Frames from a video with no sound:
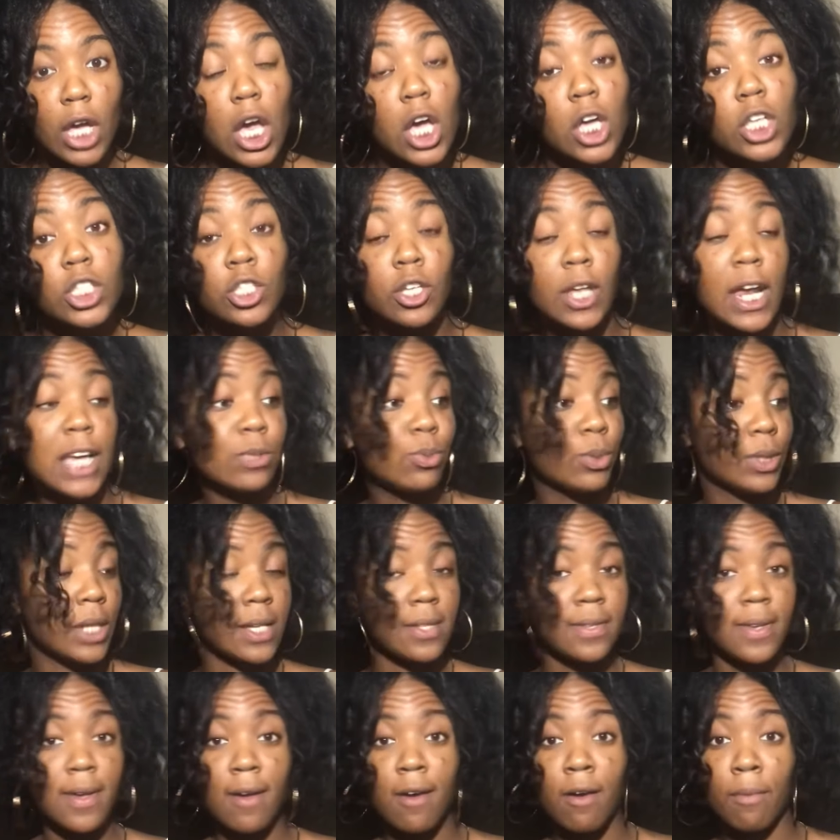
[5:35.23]
So that's what they
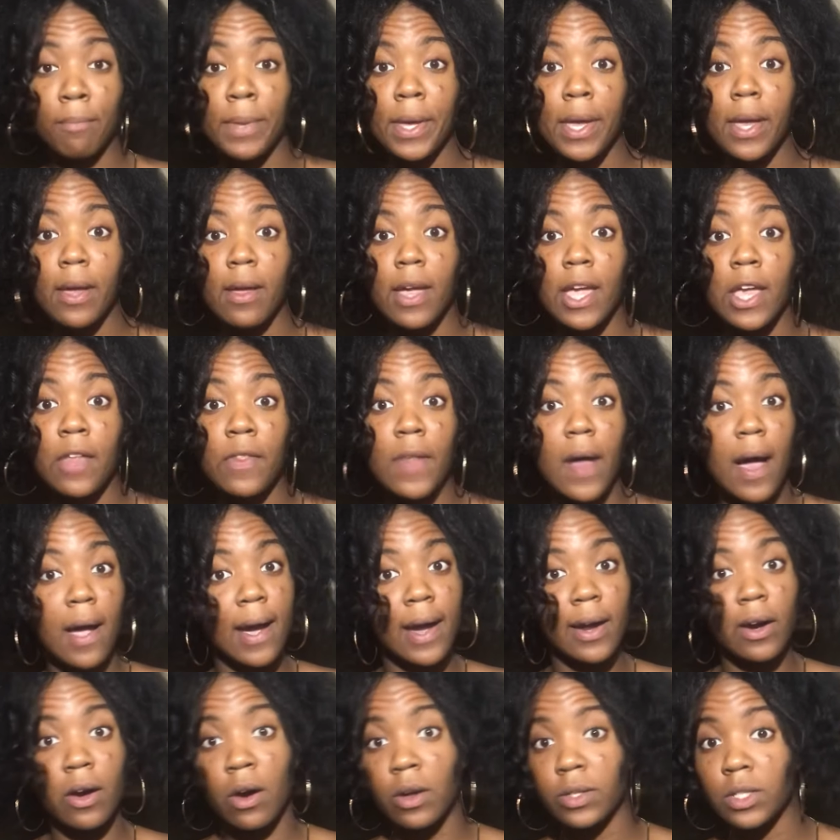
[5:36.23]
tell me. Either I got
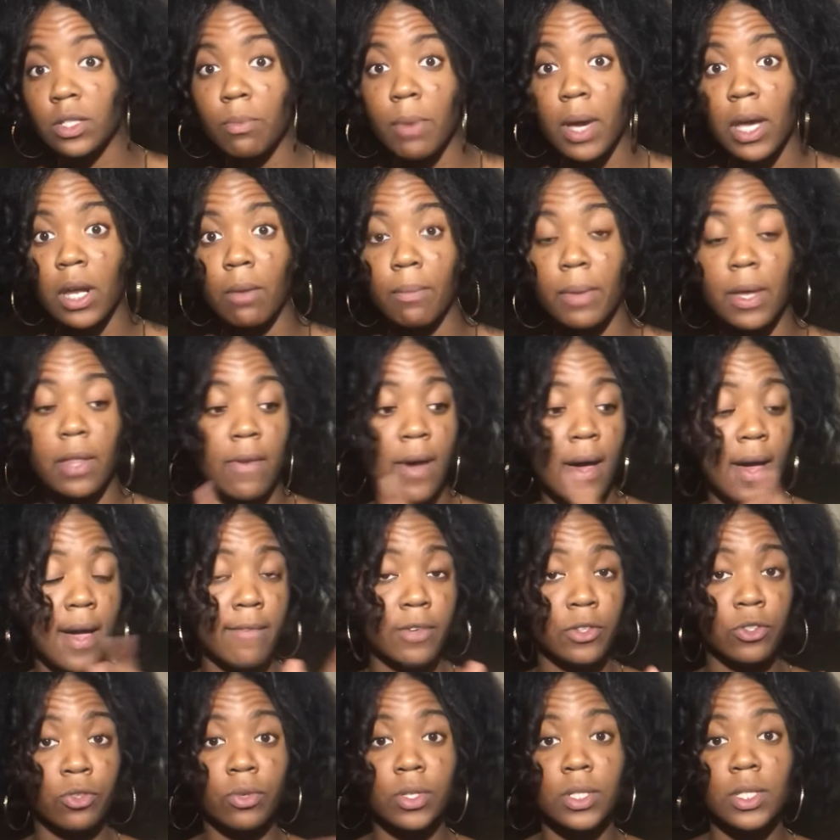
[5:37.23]
an ultimatum. Either I have a
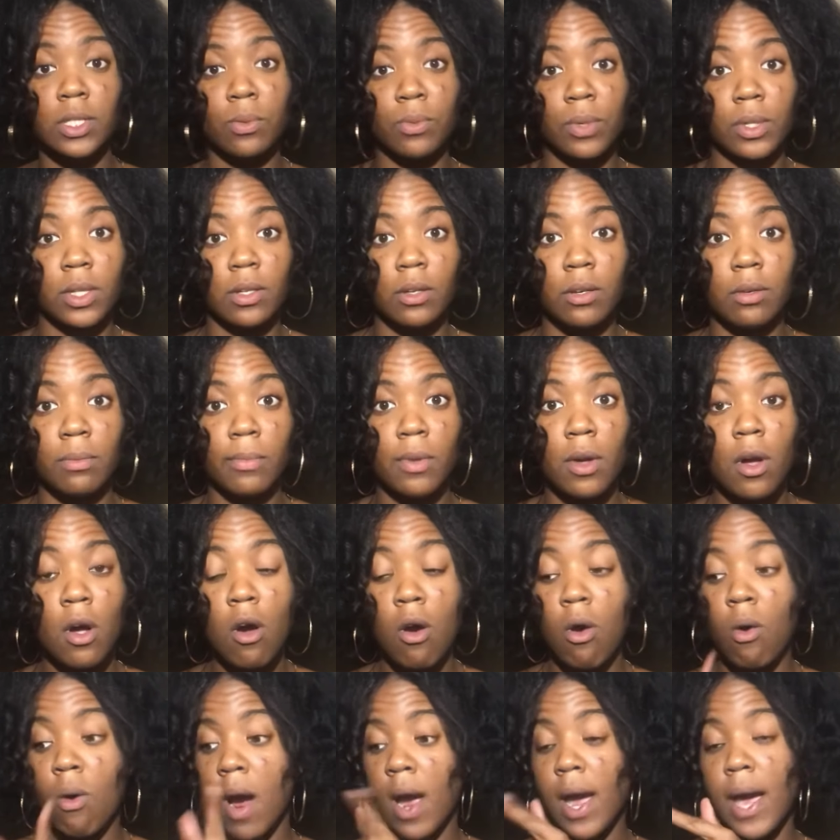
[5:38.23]
threesome with them,
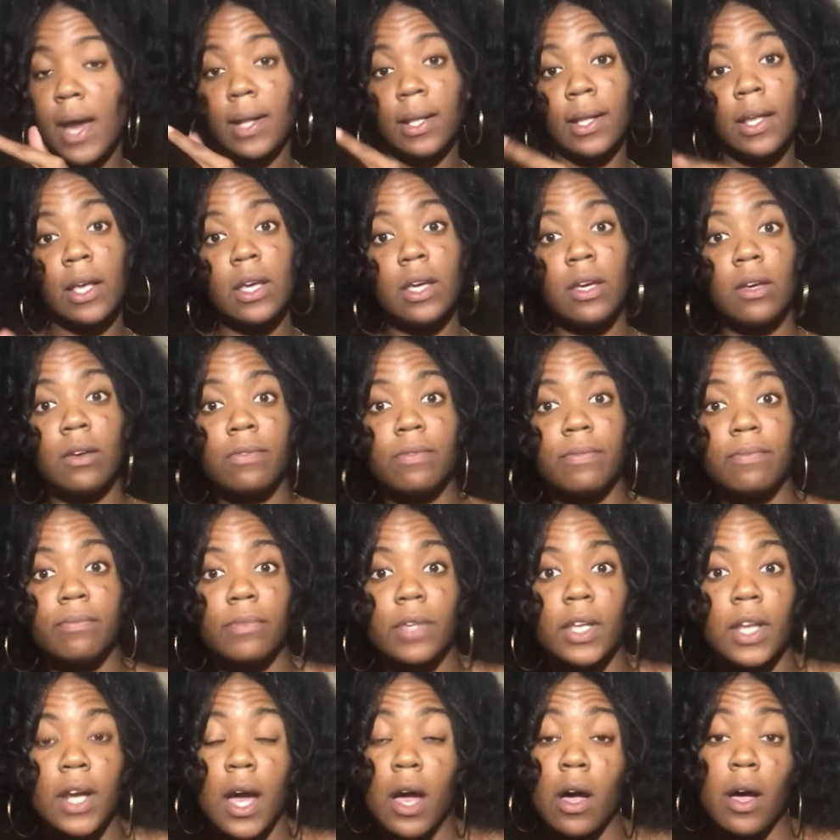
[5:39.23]
or I gotta leave.
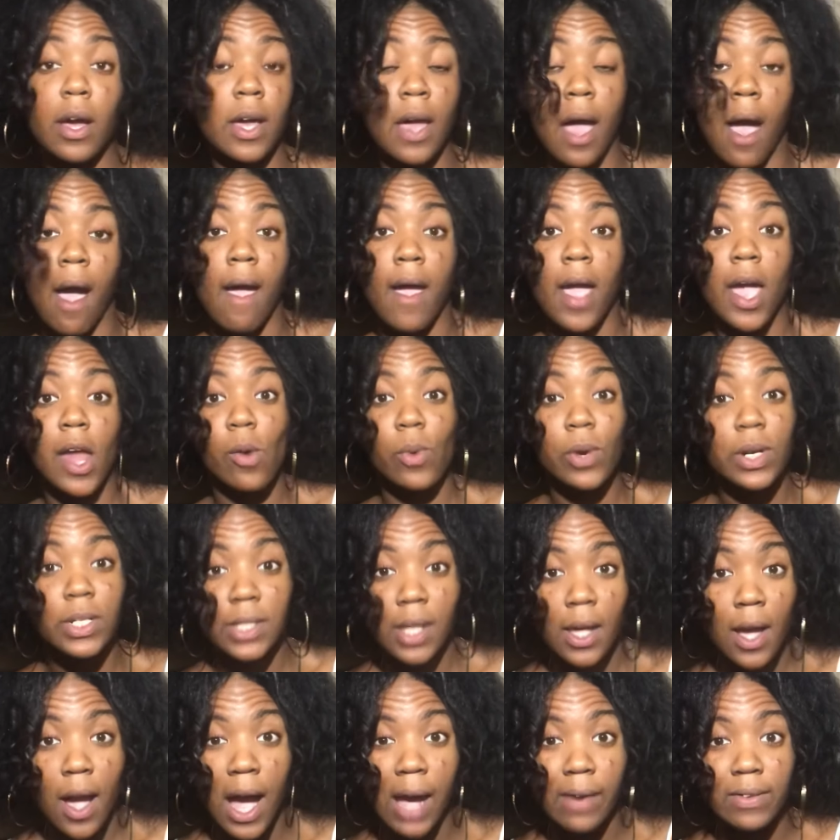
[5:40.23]
And I had nowhere to
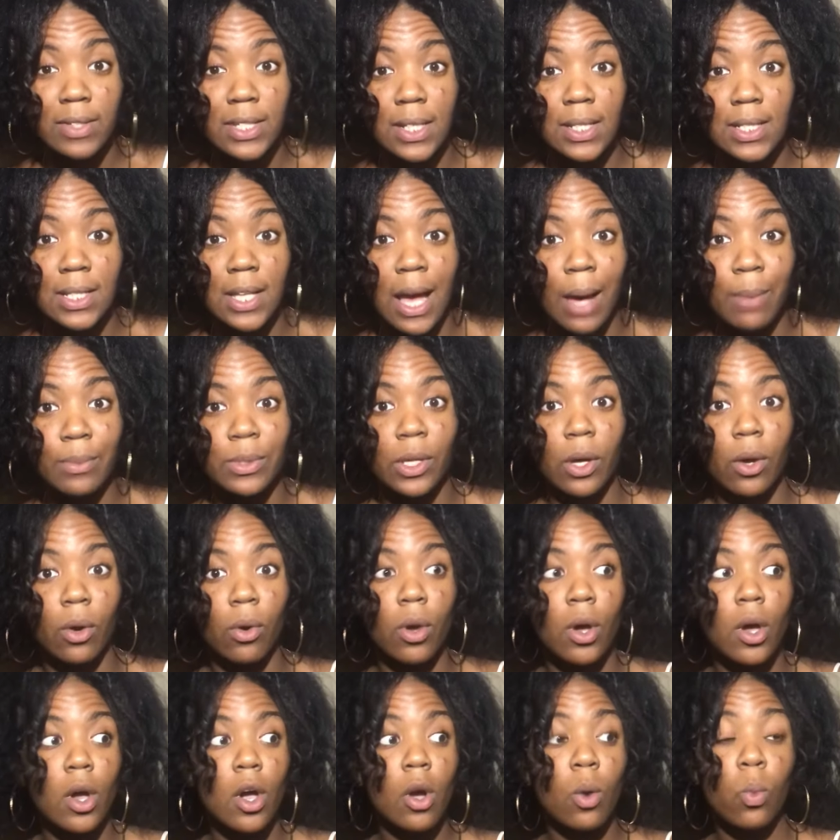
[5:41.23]
stay, obviously, at the time, so
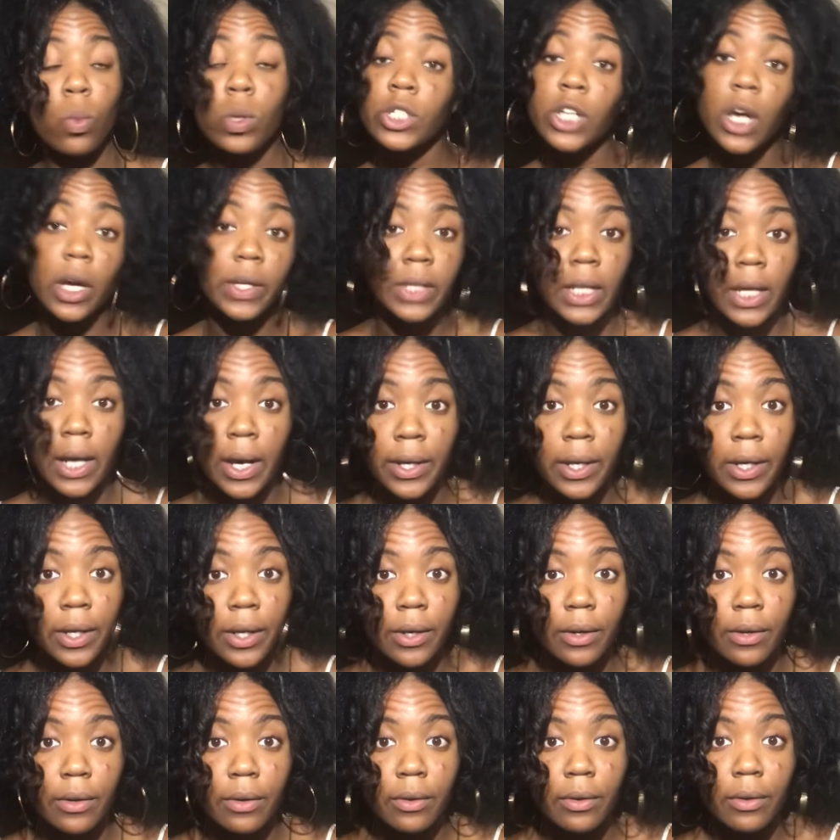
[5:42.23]
what y'all think I did?
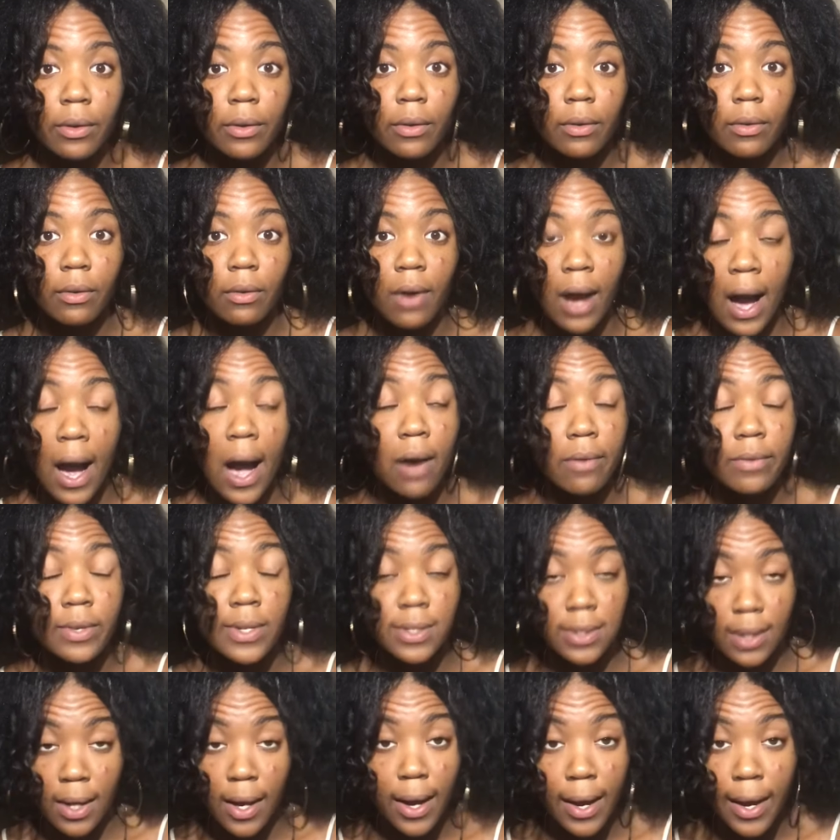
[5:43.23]

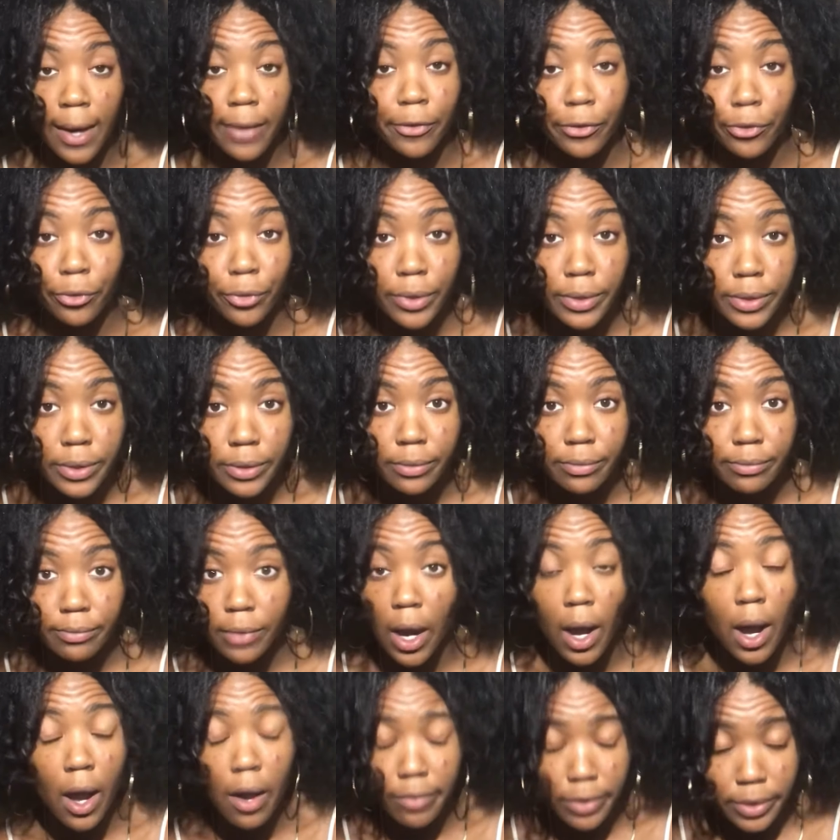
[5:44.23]
Obviously, I had the threesome.
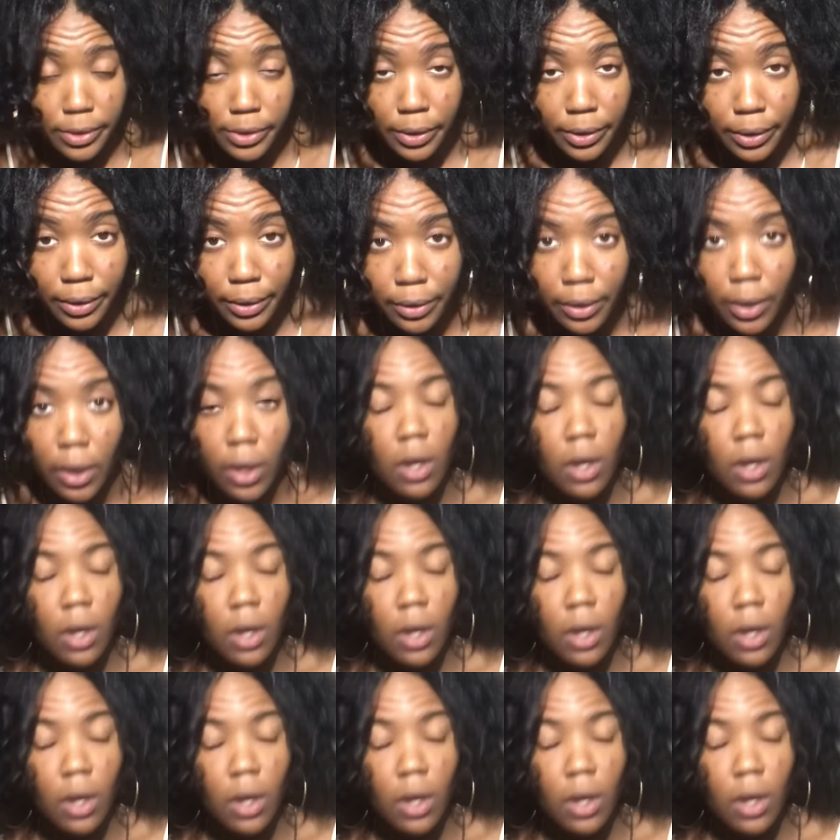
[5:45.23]
Obviously.